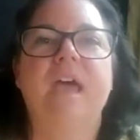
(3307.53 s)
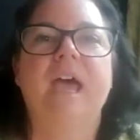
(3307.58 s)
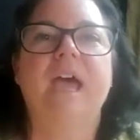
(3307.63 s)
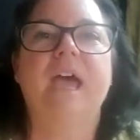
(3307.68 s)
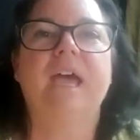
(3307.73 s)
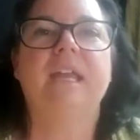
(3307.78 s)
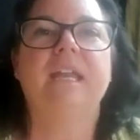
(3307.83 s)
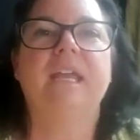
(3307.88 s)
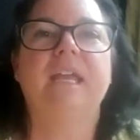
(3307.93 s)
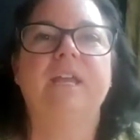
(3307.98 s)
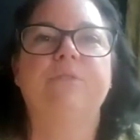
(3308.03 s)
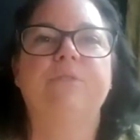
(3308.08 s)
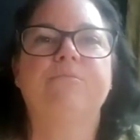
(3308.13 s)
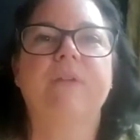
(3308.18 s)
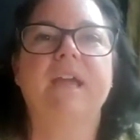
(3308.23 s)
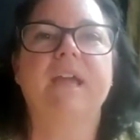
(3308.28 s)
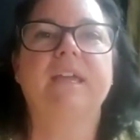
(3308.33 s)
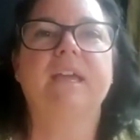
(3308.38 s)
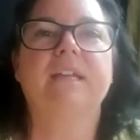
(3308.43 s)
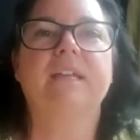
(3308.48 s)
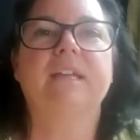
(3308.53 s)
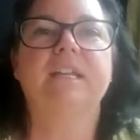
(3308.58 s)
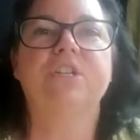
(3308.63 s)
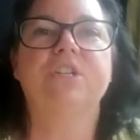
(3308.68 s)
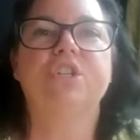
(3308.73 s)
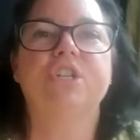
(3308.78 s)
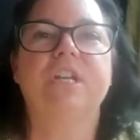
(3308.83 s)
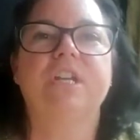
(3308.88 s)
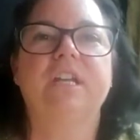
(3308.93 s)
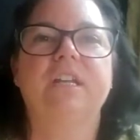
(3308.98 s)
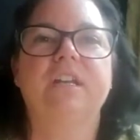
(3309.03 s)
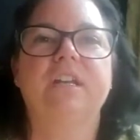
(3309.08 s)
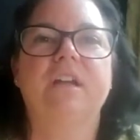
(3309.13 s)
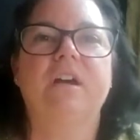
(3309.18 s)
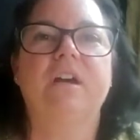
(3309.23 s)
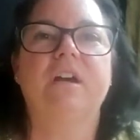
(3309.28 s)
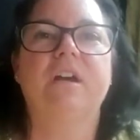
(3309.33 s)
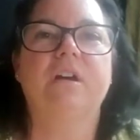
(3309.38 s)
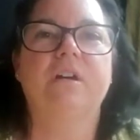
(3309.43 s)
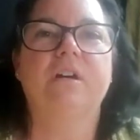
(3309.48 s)
And in recognition
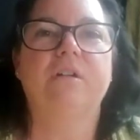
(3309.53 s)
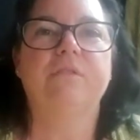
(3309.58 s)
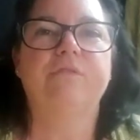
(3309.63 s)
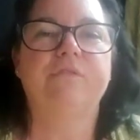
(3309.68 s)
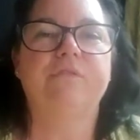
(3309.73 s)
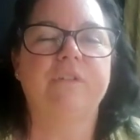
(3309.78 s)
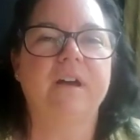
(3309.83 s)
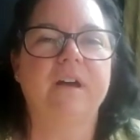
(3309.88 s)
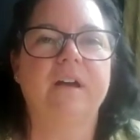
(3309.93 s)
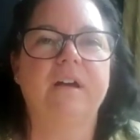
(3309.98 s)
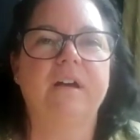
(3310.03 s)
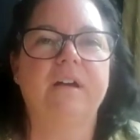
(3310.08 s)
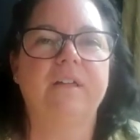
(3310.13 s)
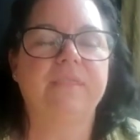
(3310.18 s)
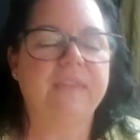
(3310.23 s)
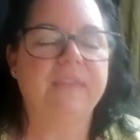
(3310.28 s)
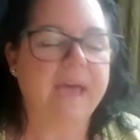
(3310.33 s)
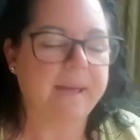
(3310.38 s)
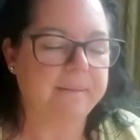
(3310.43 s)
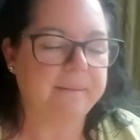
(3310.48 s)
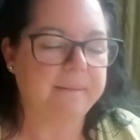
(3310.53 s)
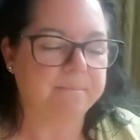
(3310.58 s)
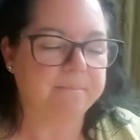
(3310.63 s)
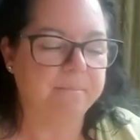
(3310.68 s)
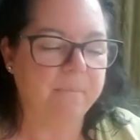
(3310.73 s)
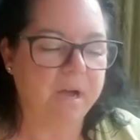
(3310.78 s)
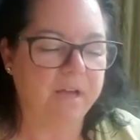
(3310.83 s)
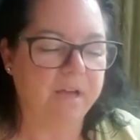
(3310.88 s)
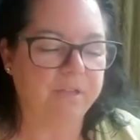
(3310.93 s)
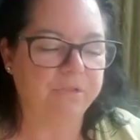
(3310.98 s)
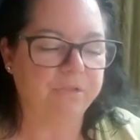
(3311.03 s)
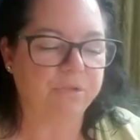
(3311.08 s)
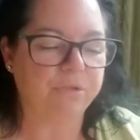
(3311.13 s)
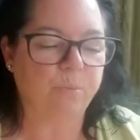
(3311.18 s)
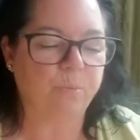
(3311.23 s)
of that month,